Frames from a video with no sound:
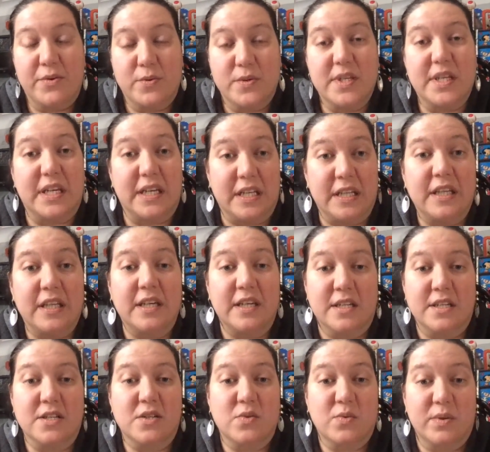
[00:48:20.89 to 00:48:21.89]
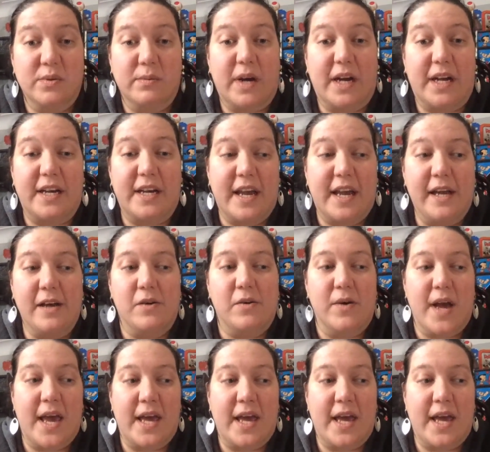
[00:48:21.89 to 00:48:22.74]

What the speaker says: who's in the industry right now,